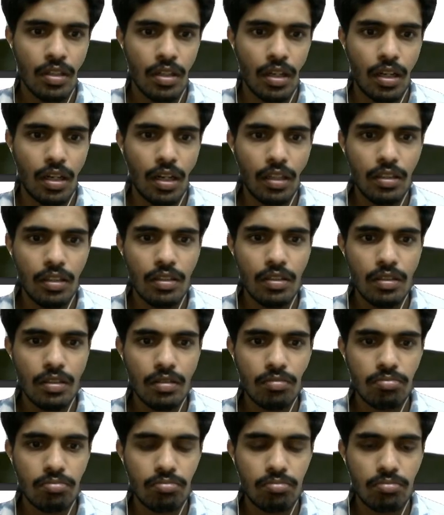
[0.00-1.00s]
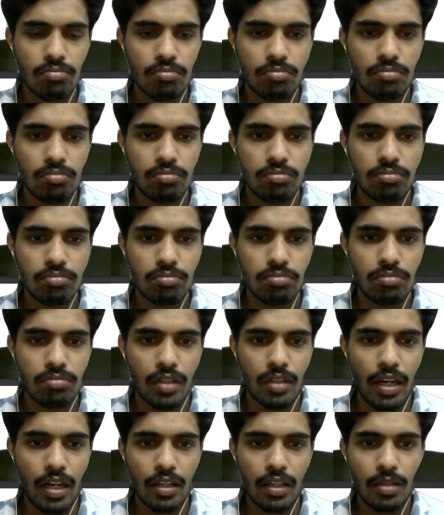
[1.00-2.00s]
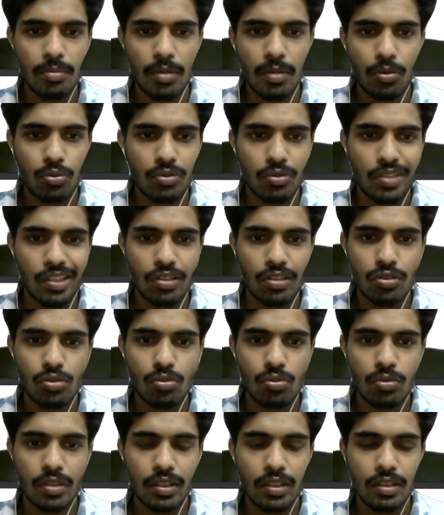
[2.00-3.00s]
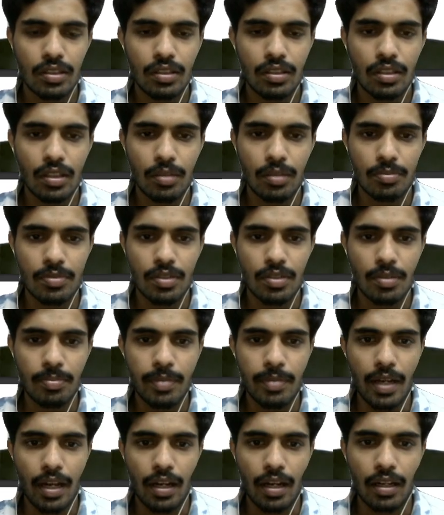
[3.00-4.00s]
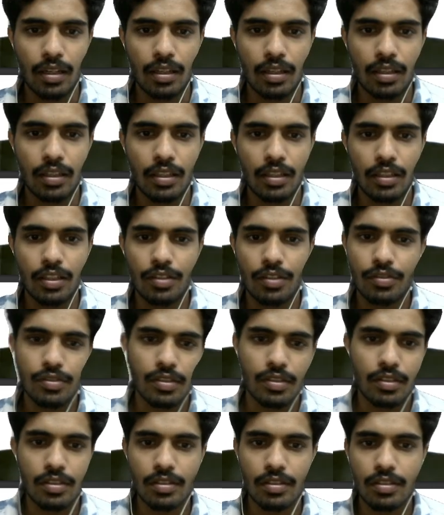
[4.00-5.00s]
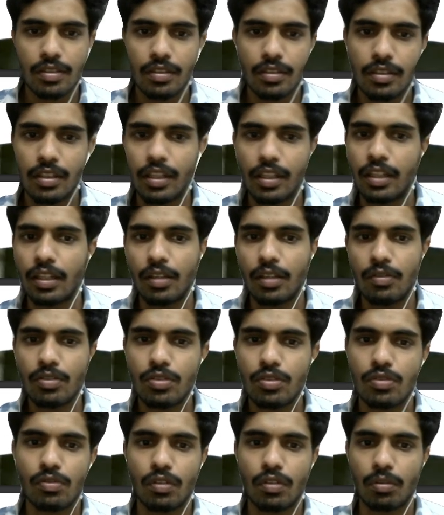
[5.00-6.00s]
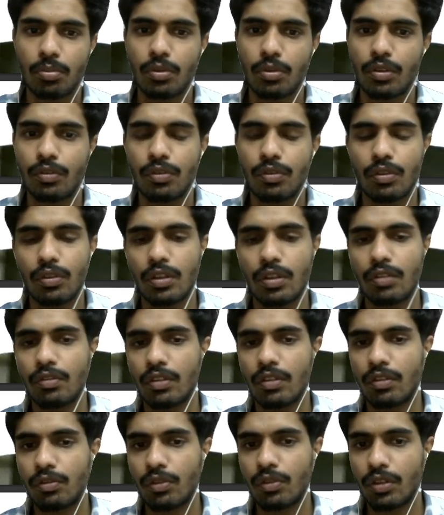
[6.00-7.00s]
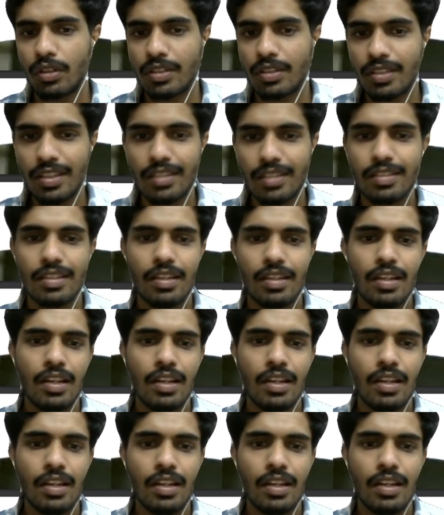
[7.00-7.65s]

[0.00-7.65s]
Another random outside student comes up and he gives its data, which is 1.4 and 1.6,